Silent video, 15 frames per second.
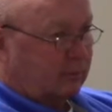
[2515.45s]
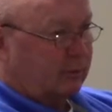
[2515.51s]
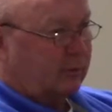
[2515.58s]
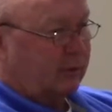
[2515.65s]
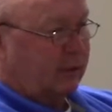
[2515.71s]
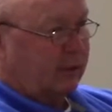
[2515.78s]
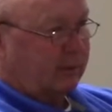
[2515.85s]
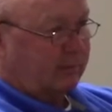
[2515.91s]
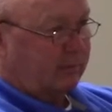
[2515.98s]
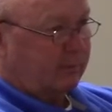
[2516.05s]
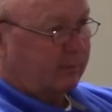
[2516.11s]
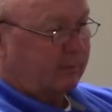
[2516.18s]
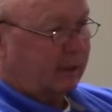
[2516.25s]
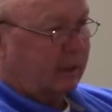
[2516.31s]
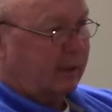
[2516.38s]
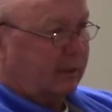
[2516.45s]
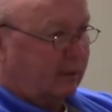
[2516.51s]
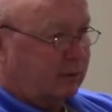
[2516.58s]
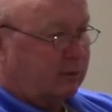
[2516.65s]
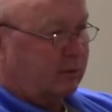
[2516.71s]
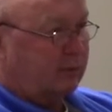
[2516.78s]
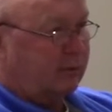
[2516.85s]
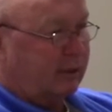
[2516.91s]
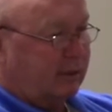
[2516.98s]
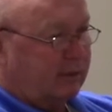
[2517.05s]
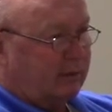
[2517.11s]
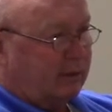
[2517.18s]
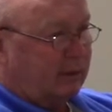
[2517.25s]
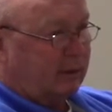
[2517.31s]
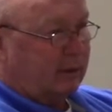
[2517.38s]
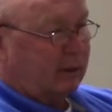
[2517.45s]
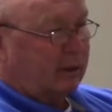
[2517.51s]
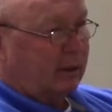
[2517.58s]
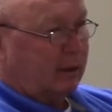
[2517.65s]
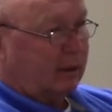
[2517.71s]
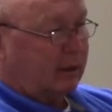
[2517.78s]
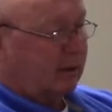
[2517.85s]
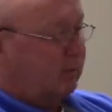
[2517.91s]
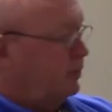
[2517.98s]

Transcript: 3. Yeah, it's 3. In other